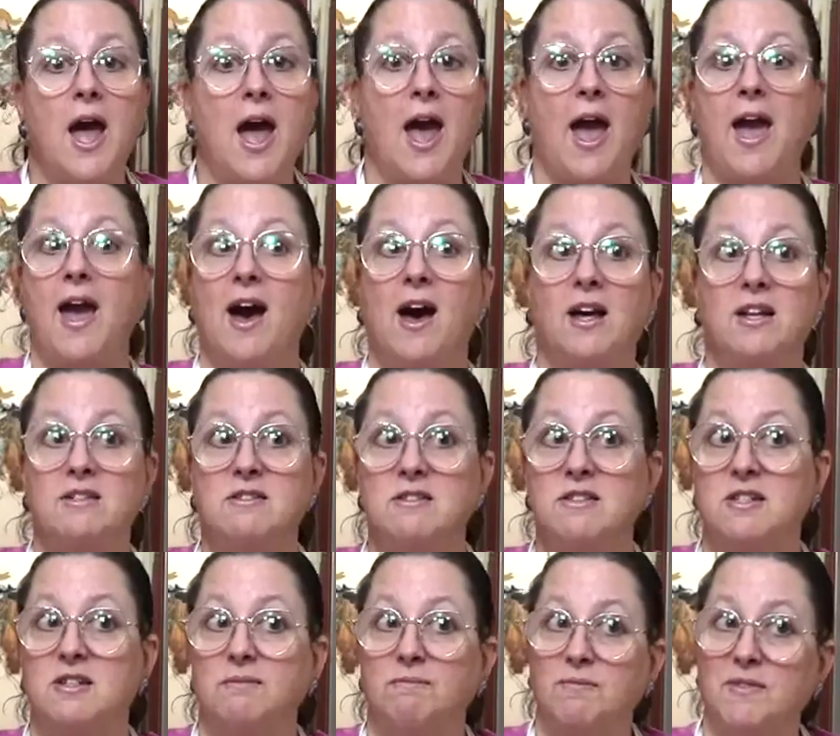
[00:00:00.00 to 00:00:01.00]
and
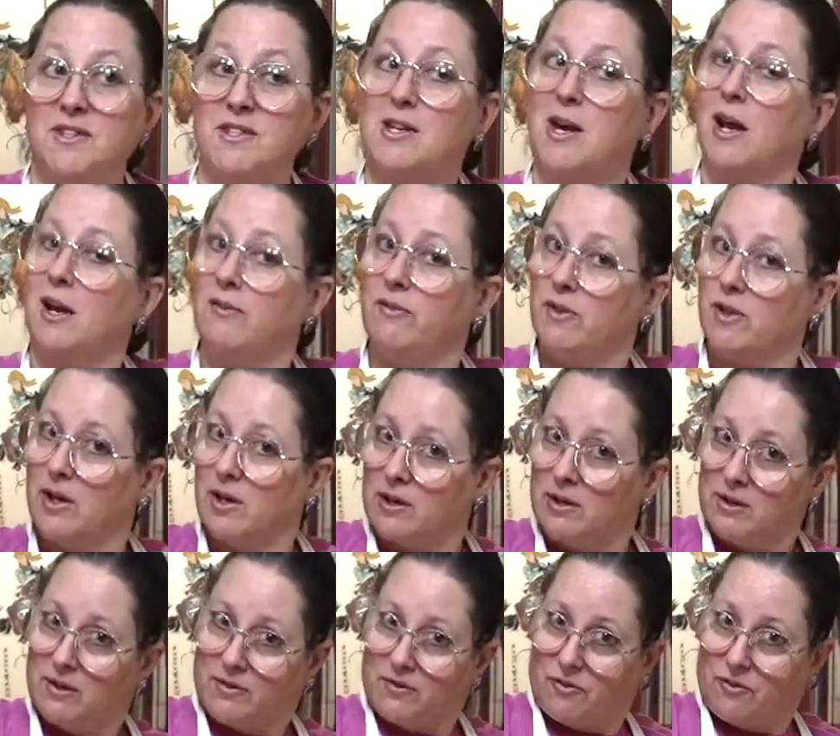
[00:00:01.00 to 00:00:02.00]
it's kind of like
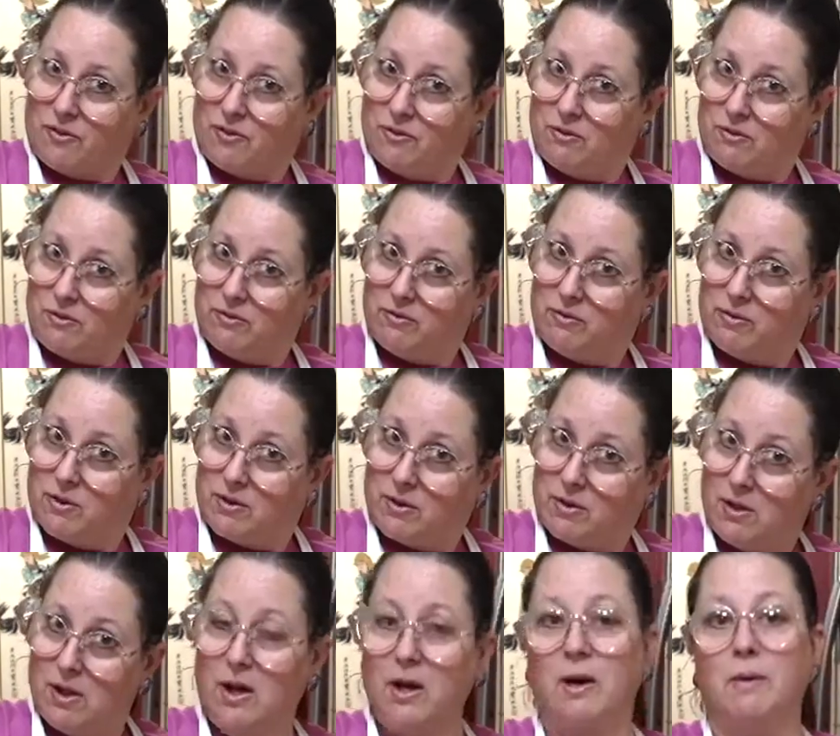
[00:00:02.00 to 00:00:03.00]
an exclusive little
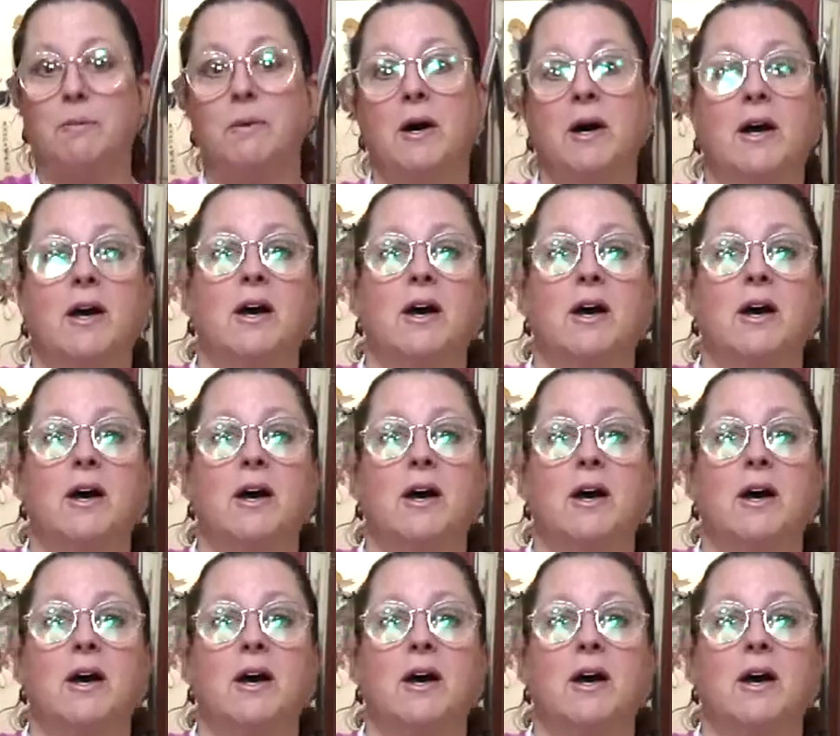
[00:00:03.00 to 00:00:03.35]
club.